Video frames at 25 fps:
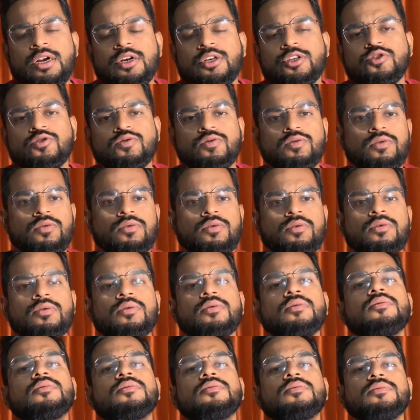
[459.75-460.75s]
So
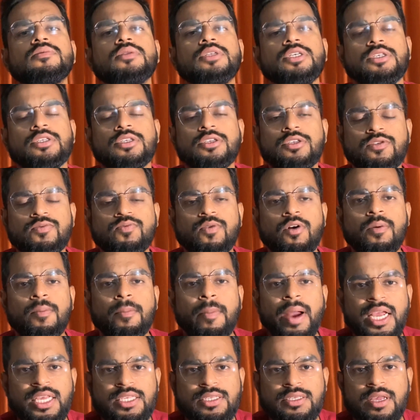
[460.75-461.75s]
this is from
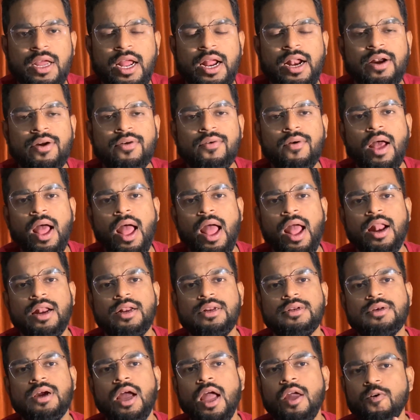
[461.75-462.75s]
my side,
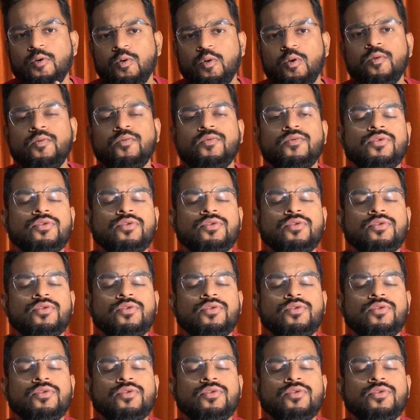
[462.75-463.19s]
and I hope